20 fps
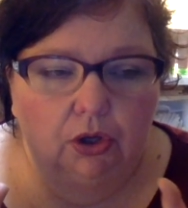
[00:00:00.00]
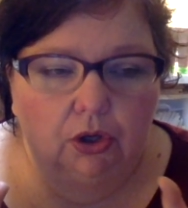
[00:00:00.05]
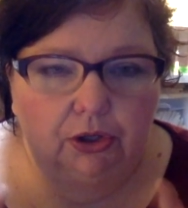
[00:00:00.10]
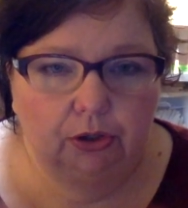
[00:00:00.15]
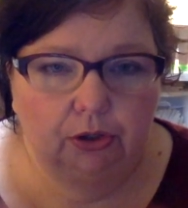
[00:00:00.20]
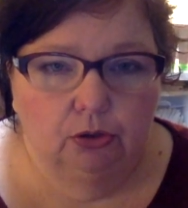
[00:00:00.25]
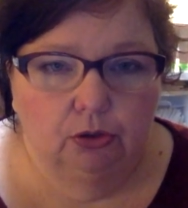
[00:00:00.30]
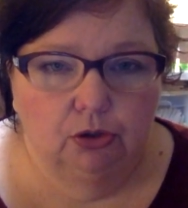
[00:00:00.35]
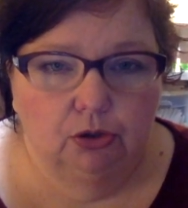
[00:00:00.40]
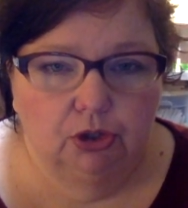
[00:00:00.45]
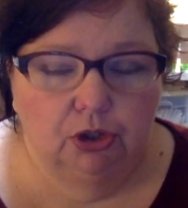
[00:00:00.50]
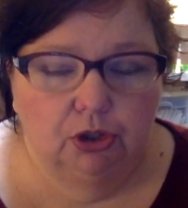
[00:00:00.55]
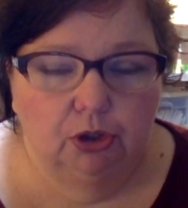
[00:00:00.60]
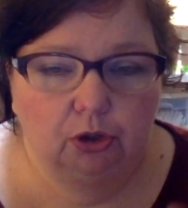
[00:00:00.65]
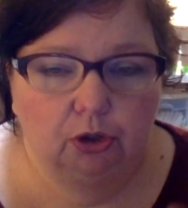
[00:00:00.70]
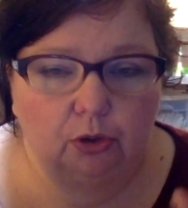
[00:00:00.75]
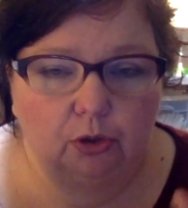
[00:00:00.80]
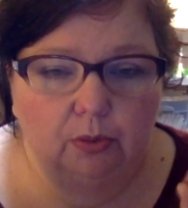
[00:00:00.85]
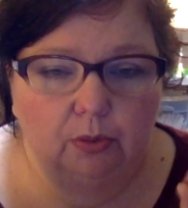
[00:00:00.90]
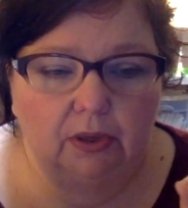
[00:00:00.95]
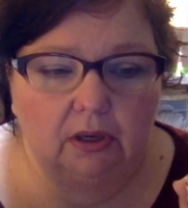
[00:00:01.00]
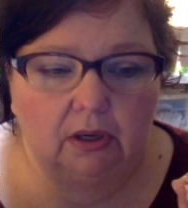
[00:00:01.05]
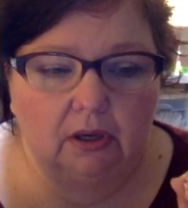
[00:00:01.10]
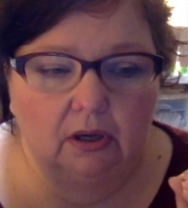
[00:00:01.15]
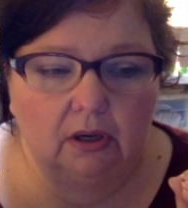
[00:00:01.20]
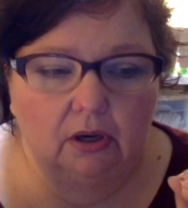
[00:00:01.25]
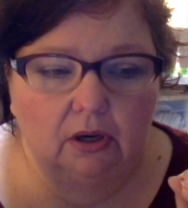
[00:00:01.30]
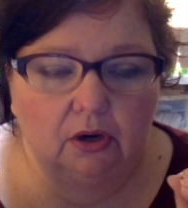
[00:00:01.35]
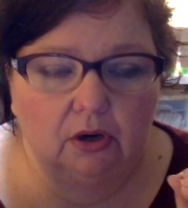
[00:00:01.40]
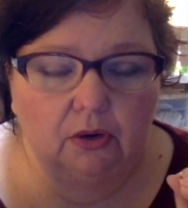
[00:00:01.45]
YouTube
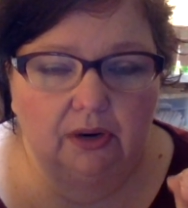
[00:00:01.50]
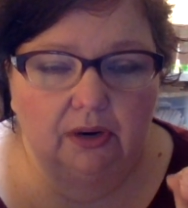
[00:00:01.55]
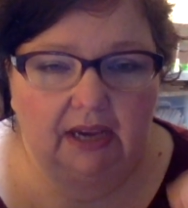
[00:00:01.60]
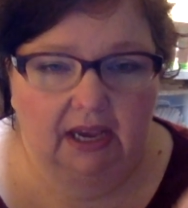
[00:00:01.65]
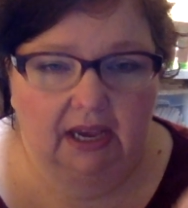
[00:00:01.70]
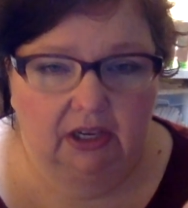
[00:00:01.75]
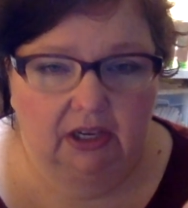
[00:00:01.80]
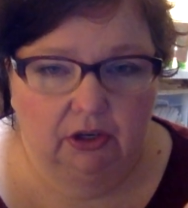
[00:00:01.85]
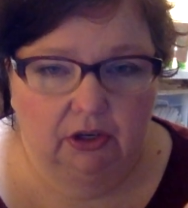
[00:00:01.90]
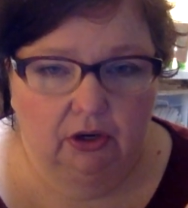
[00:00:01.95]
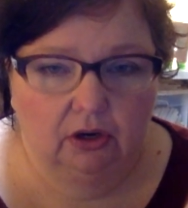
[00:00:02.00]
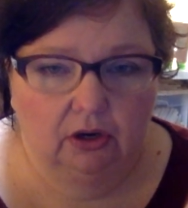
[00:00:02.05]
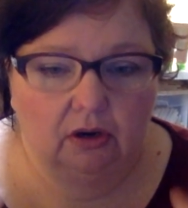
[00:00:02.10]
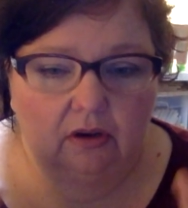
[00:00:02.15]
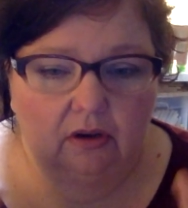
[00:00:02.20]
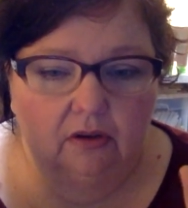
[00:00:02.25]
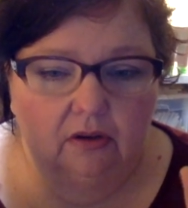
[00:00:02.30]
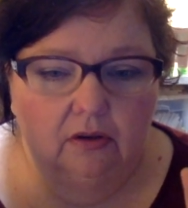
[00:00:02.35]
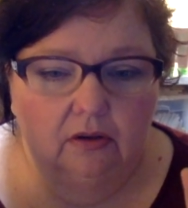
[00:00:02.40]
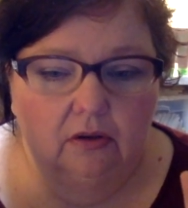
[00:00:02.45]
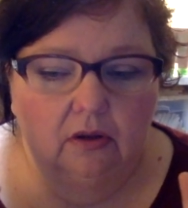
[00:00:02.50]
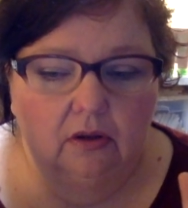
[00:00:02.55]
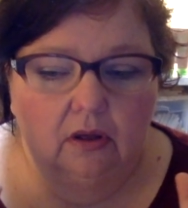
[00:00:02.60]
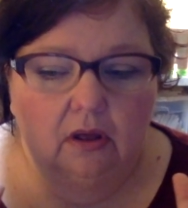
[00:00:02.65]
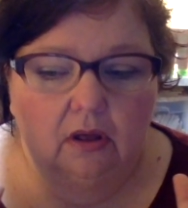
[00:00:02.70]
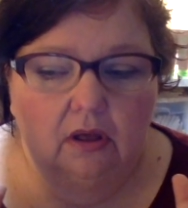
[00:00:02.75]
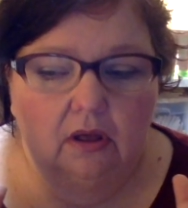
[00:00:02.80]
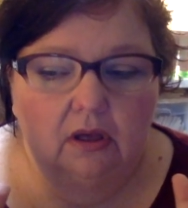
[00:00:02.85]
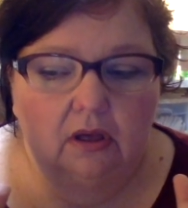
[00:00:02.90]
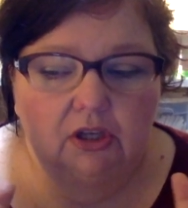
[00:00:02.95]
creator
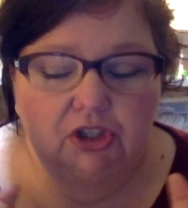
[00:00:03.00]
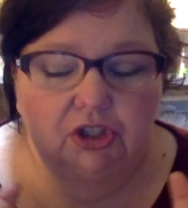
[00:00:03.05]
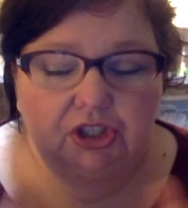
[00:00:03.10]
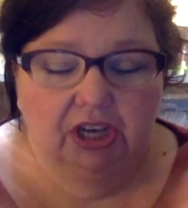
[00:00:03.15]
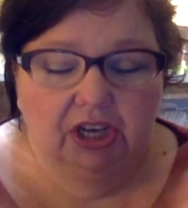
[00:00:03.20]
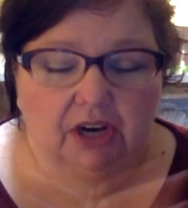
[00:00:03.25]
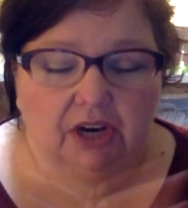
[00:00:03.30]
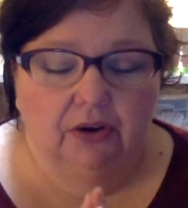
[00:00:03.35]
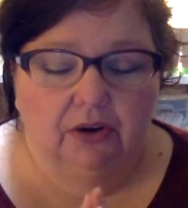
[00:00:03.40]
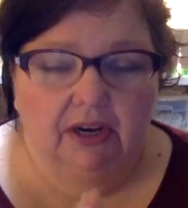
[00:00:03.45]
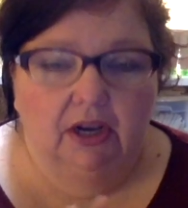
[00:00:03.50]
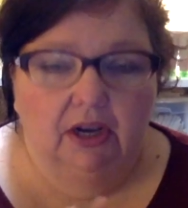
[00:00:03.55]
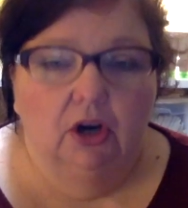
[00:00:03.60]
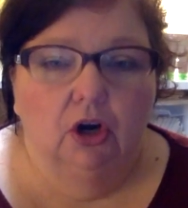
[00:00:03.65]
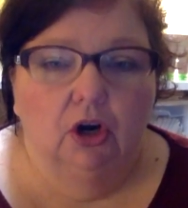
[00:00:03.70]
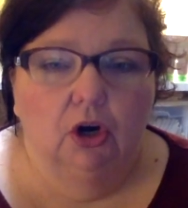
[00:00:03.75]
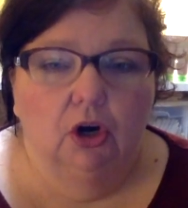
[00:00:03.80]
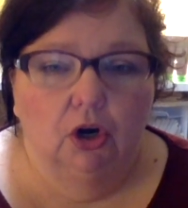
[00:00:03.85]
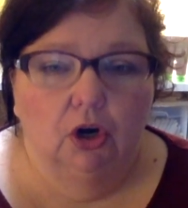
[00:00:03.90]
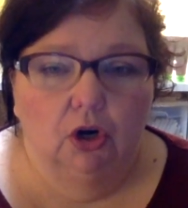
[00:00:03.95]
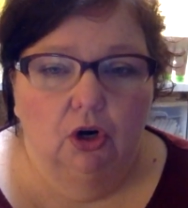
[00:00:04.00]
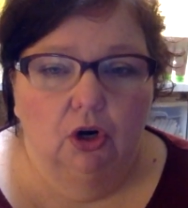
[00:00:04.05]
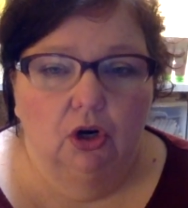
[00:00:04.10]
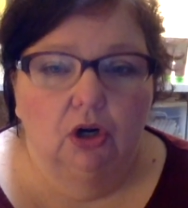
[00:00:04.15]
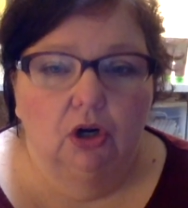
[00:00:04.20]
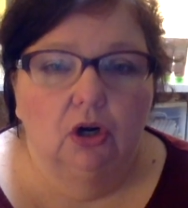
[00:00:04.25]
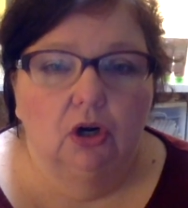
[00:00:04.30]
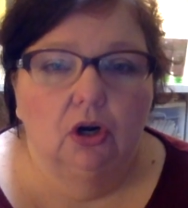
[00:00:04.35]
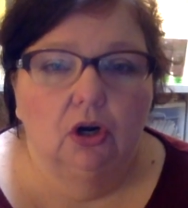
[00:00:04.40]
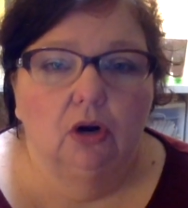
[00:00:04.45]
sharing
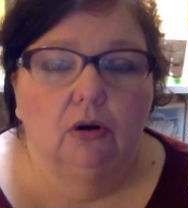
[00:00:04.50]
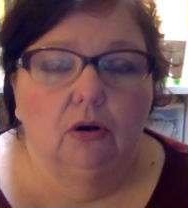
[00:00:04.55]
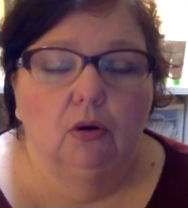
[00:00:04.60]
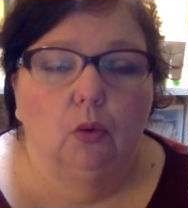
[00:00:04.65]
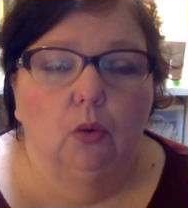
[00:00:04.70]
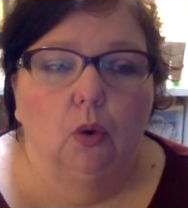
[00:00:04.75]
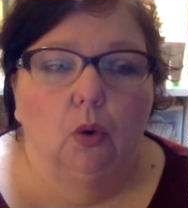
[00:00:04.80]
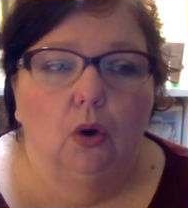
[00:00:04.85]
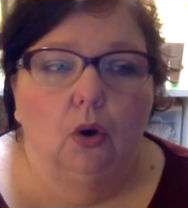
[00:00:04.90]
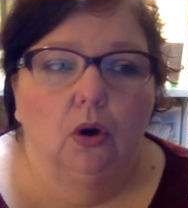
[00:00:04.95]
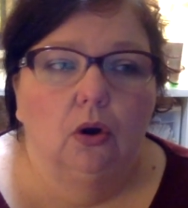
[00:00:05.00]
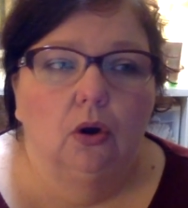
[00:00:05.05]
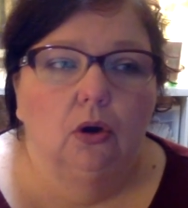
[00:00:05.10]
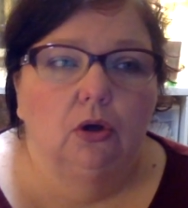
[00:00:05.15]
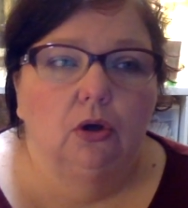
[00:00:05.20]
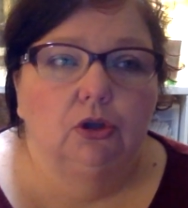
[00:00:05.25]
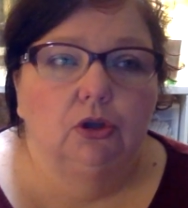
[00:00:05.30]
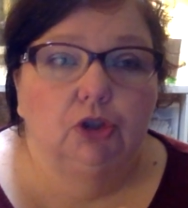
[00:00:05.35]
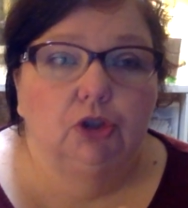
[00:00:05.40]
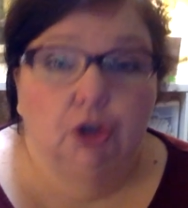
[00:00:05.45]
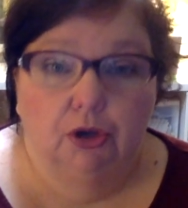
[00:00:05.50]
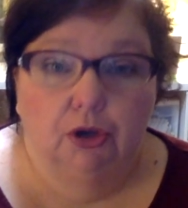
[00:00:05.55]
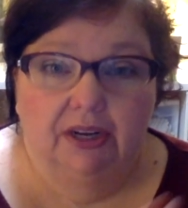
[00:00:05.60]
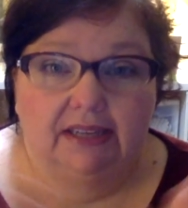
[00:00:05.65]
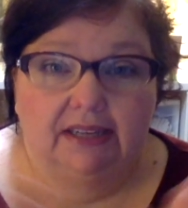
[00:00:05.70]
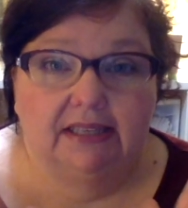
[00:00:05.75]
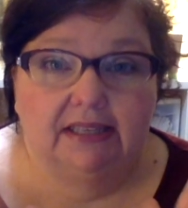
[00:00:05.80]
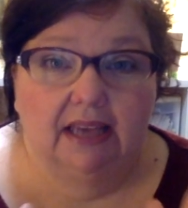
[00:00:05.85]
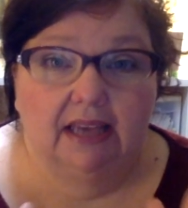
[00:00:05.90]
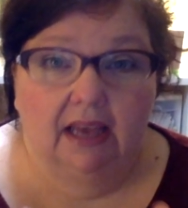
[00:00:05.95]
her journey
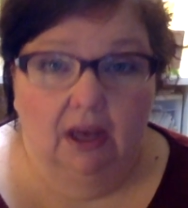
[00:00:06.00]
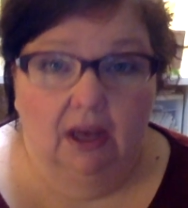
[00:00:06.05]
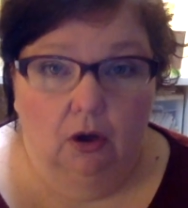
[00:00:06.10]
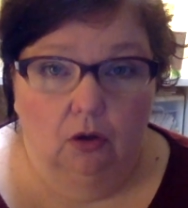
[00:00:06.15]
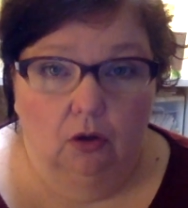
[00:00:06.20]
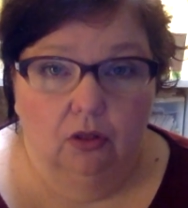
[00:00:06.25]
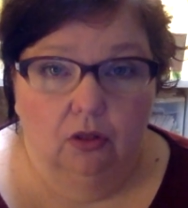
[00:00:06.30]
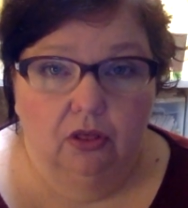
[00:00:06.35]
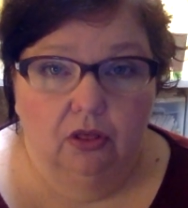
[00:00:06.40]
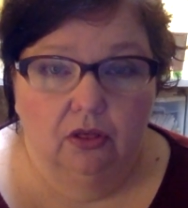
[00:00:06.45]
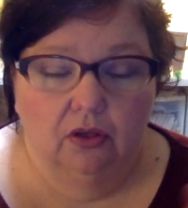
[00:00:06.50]
to health.